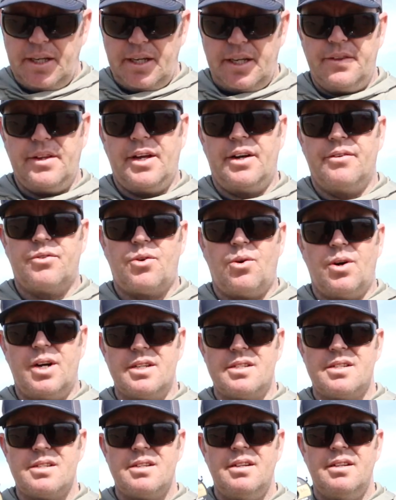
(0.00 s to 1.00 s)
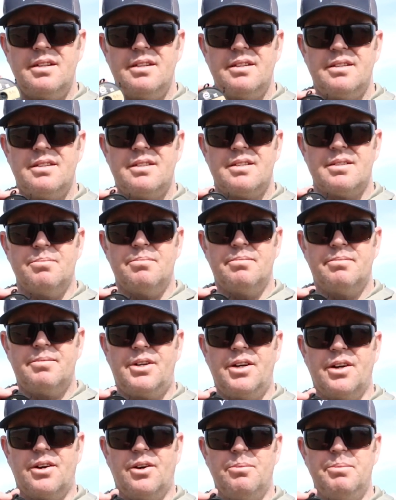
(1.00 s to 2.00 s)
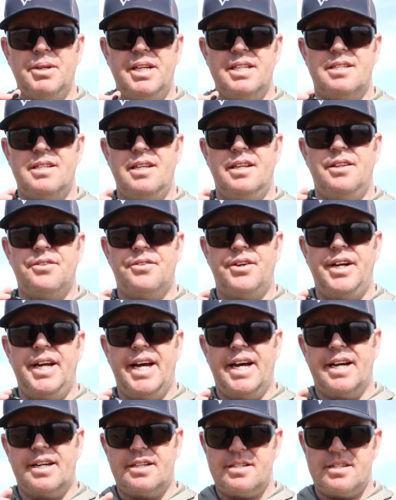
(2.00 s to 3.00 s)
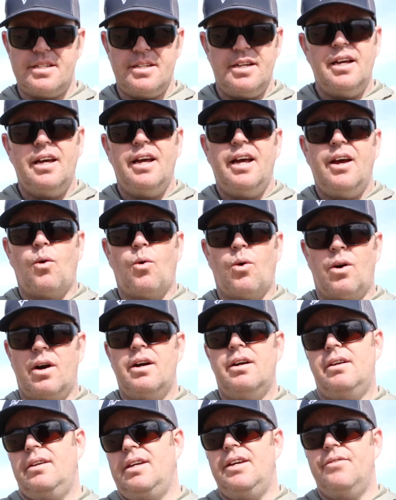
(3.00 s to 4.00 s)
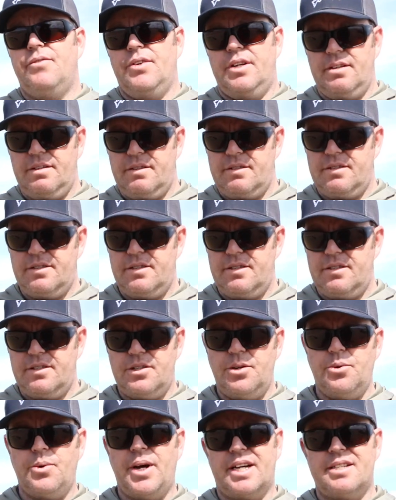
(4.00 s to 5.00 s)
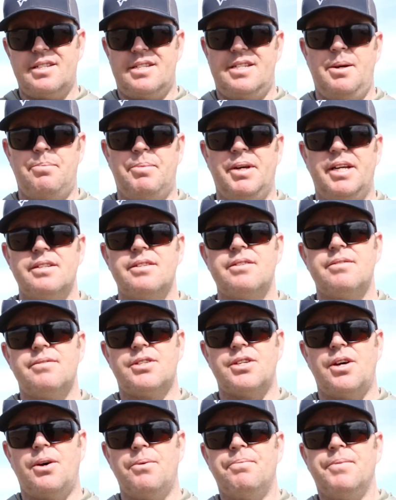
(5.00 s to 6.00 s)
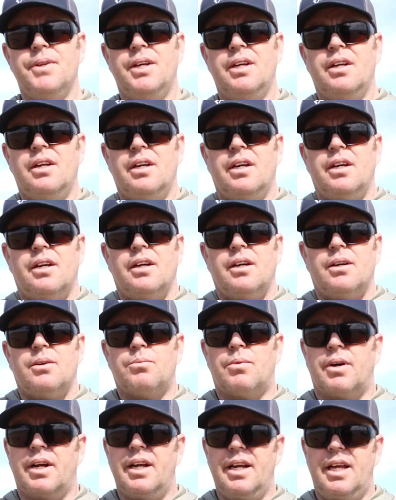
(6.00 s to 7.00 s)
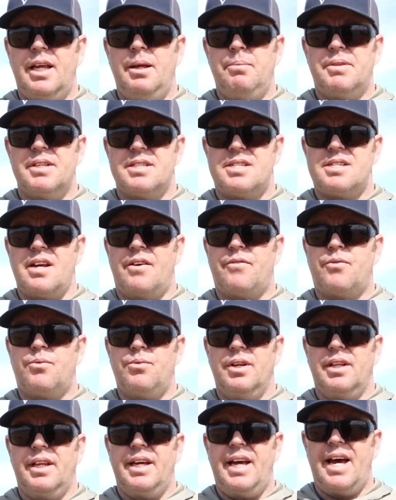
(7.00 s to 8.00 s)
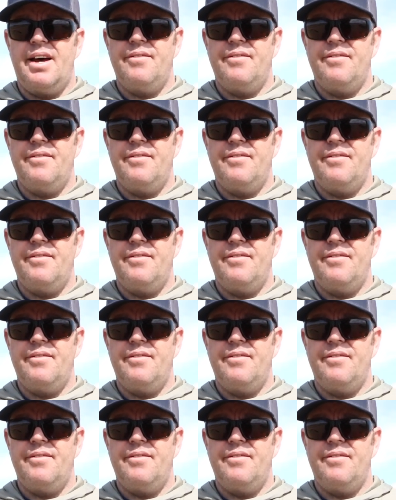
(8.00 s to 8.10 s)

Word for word: And then, of course, some good old beastie 3X or even 2X tippet. So we're going to keep this stuff really